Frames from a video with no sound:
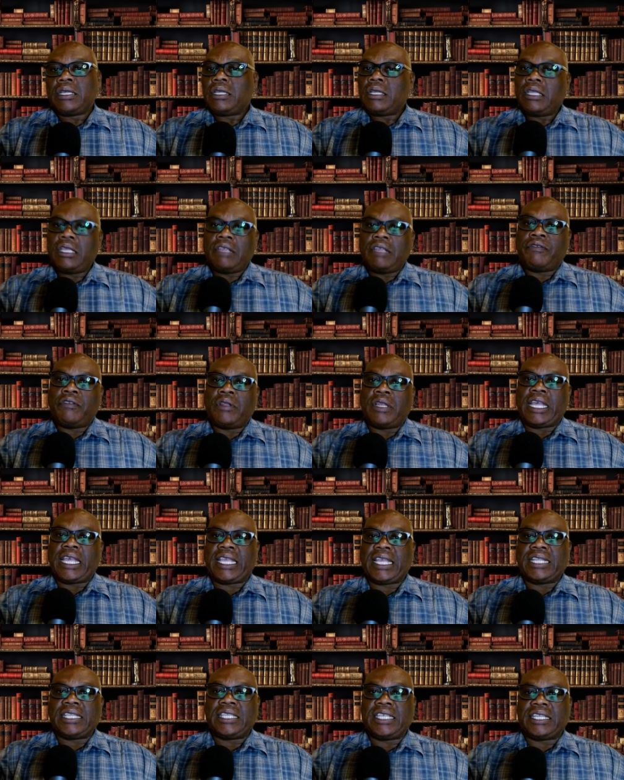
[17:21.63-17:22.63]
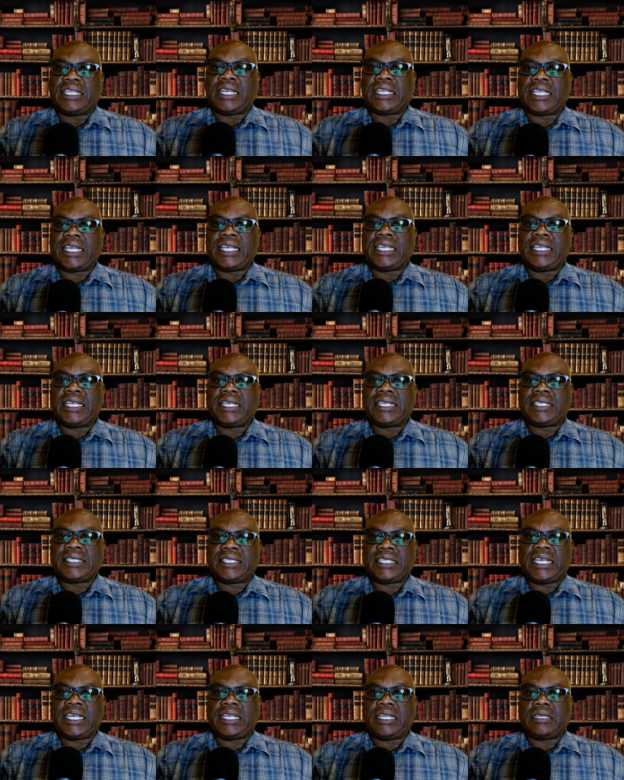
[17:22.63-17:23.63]
If you like anything that I
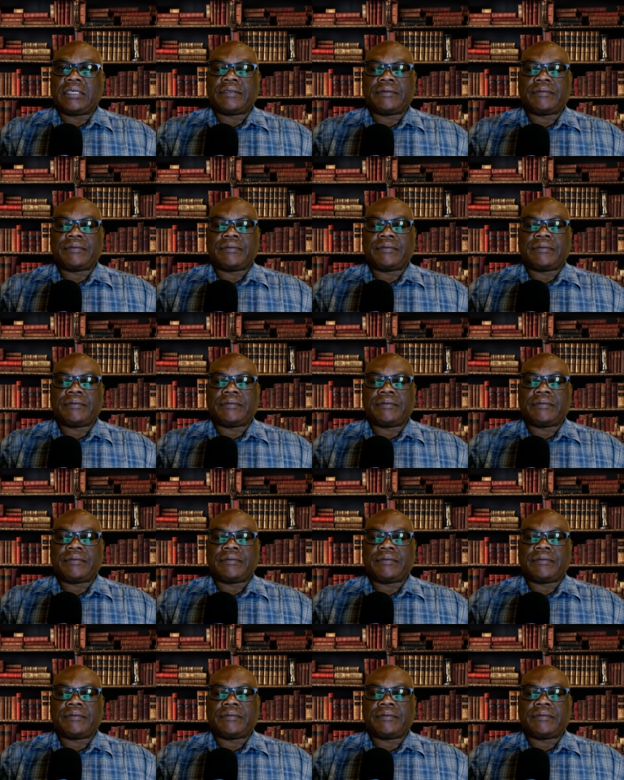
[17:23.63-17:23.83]
said,